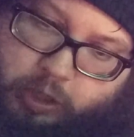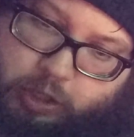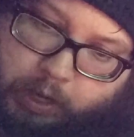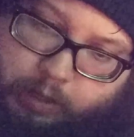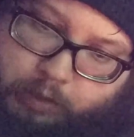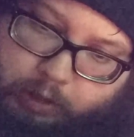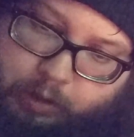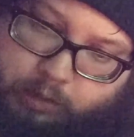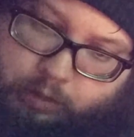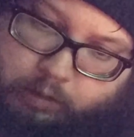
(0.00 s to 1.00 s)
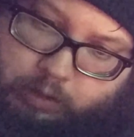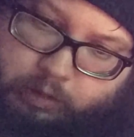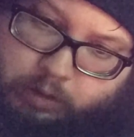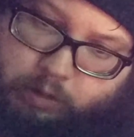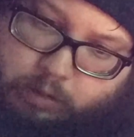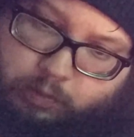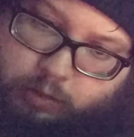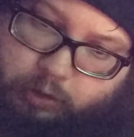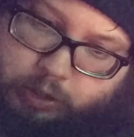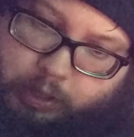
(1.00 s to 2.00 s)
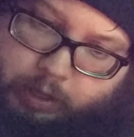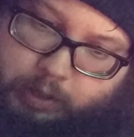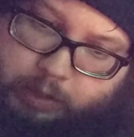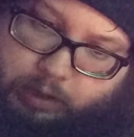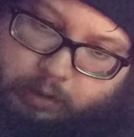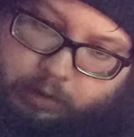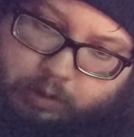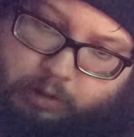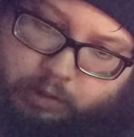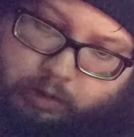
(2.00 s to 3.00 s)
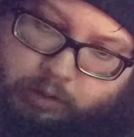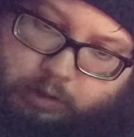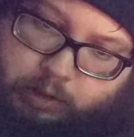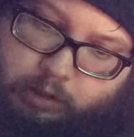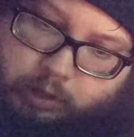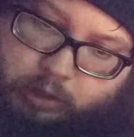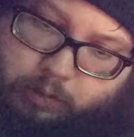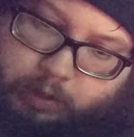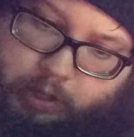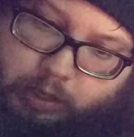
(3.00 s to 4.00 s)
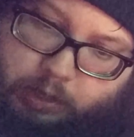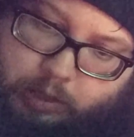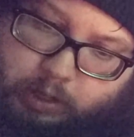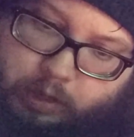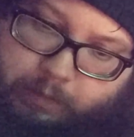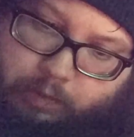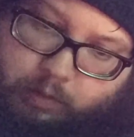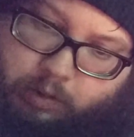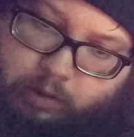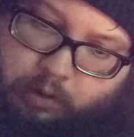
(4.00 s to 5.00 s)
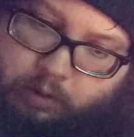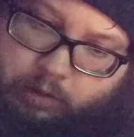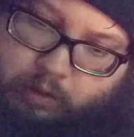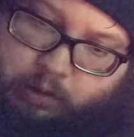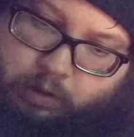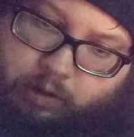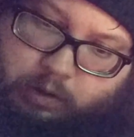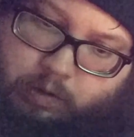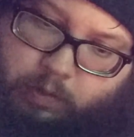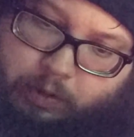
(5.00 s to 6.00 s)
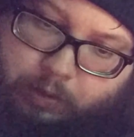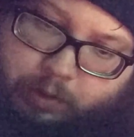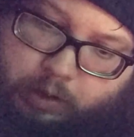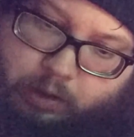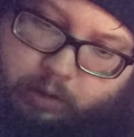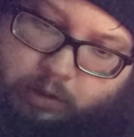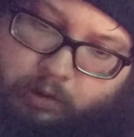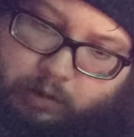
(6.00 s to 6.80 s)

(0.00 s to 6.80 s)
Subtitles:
gently push that in there until we get it even with the